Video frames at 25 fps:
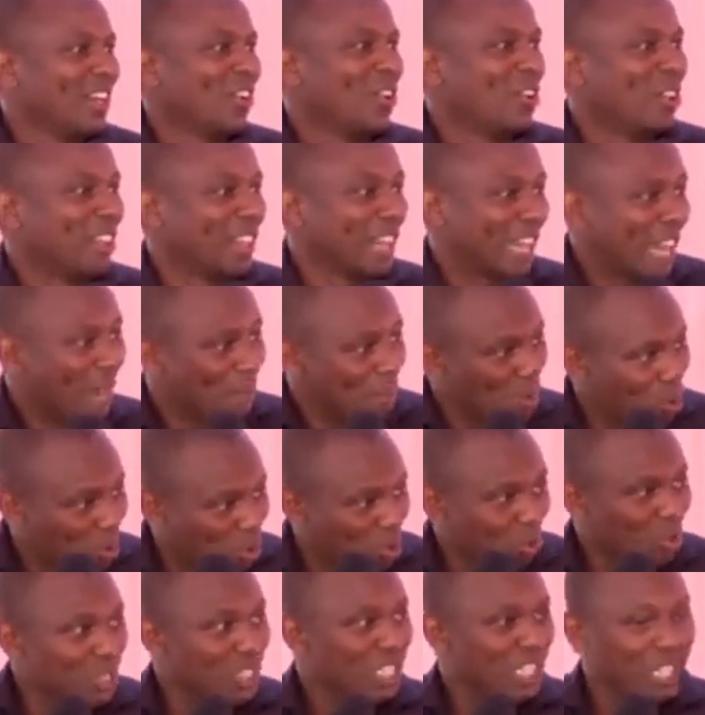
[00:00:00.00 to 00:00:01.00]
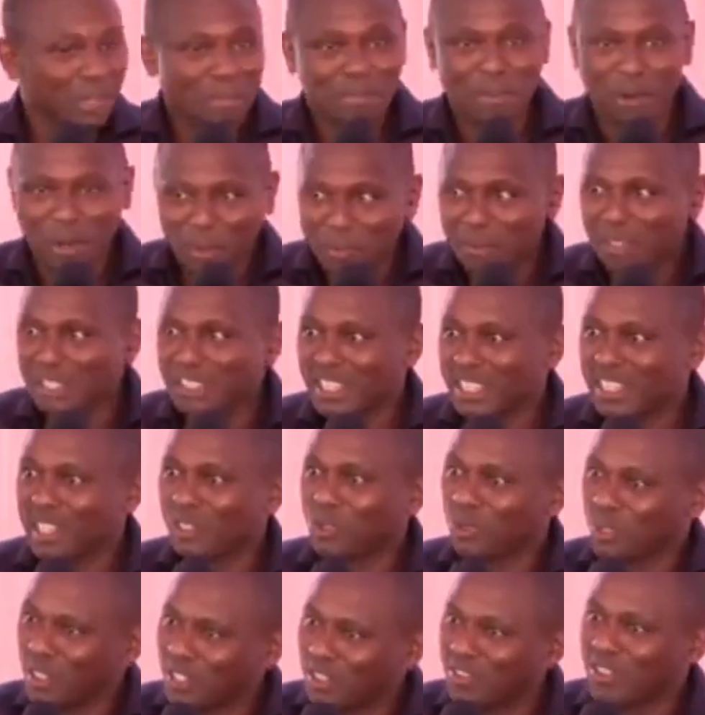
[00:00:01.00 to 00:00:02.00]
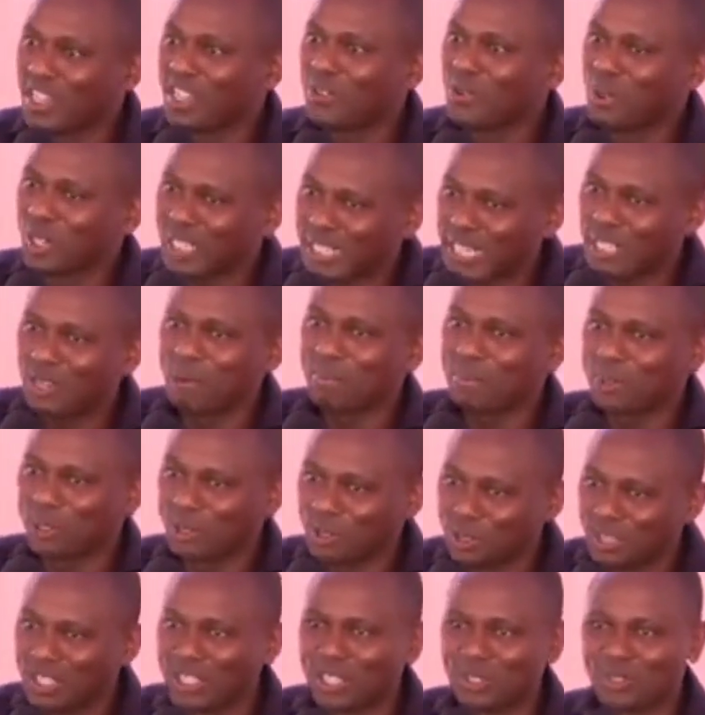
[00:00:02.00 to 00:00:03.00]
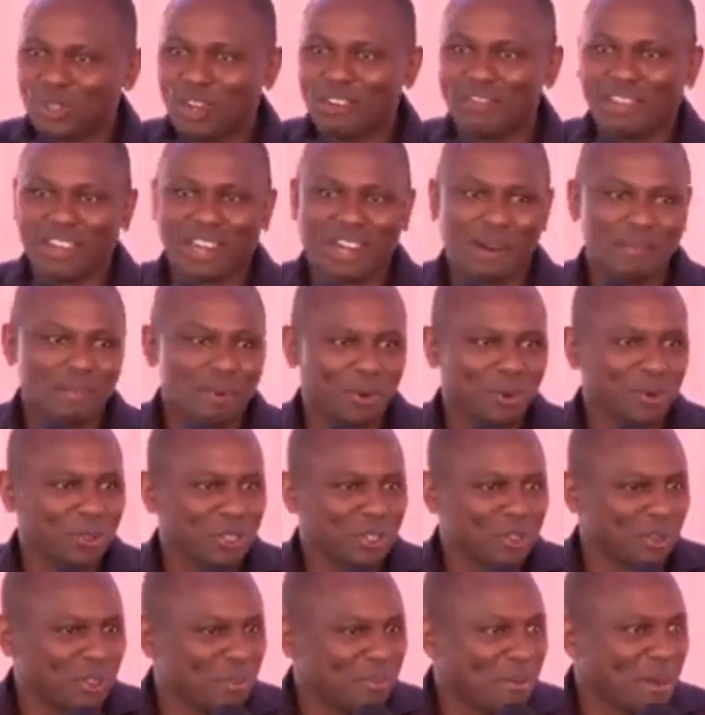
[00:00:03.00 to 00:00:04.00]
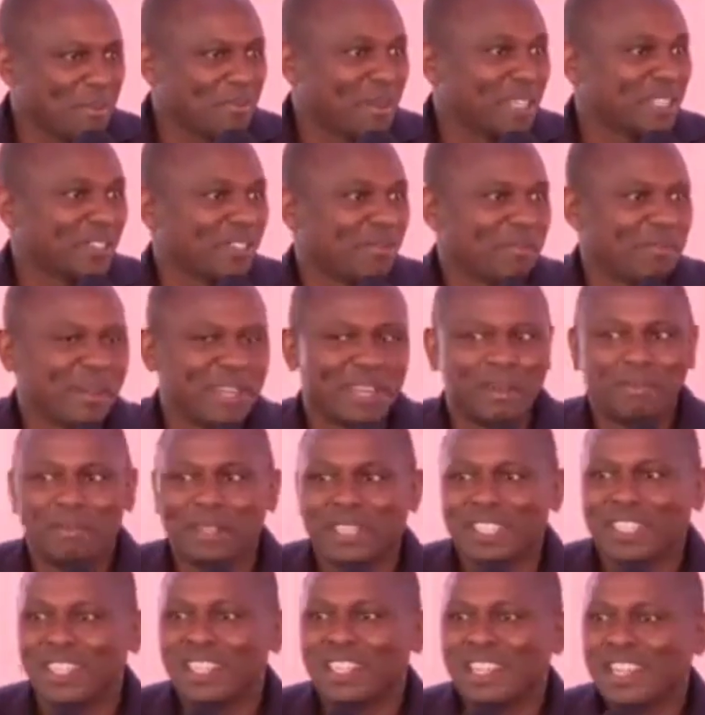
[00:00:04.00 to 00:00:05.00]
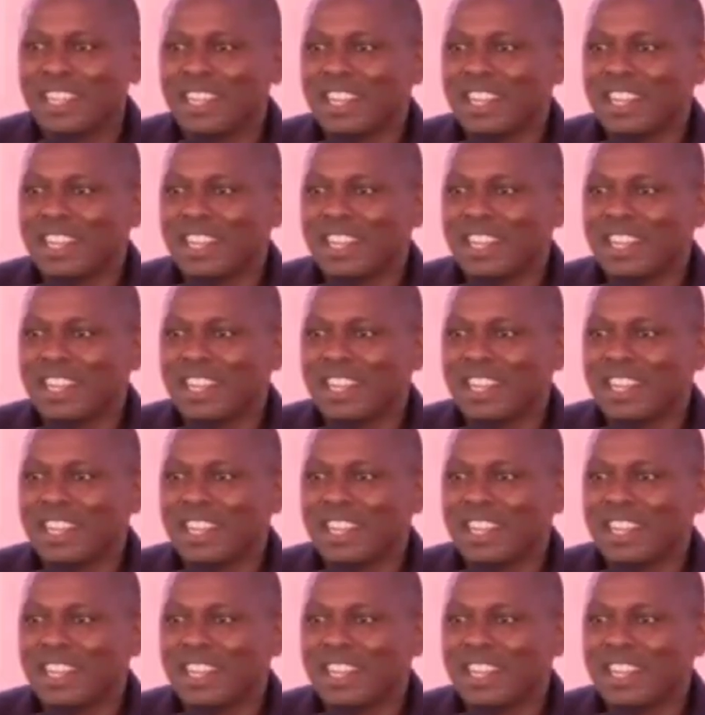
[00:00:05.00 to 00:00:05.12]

On the Kamukunji, he promised that he would even want an opportunity to have a Kamukunji with members of Parliament.